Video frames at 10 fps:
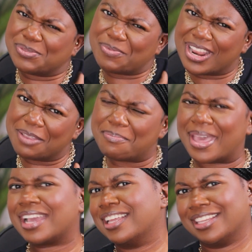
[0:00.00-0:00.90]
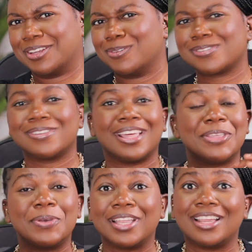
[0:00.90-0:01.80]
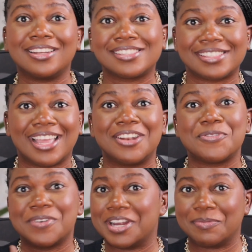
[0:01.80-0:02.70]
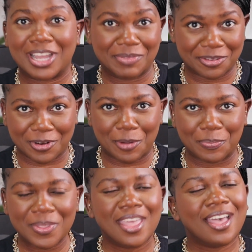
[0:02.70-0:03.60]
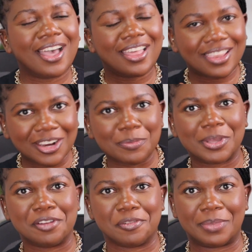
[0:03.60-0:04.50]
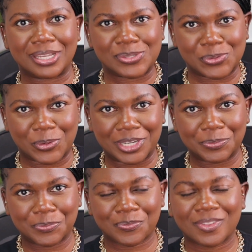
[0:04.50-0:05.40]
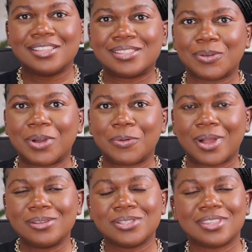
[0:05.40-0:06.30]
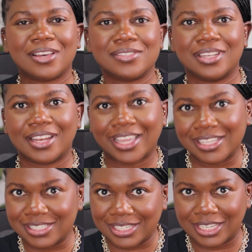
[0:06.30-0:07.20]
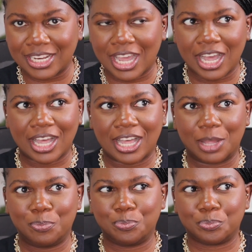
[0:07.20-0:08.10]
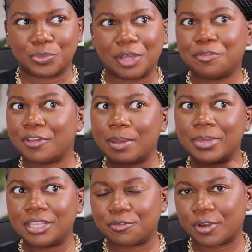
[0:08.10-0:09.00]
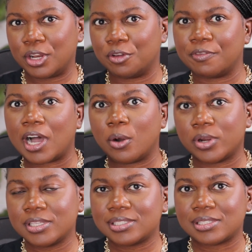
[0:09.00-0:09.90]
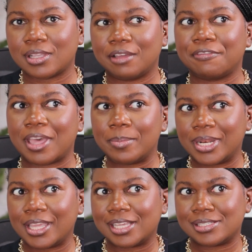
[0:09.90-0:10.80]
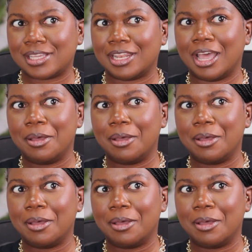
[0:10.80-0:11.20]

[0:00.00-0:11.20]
run it back a little so that you can understand where I'm coming from. A little bit of a backstory. So around 2018, a family friend of ours, a family as in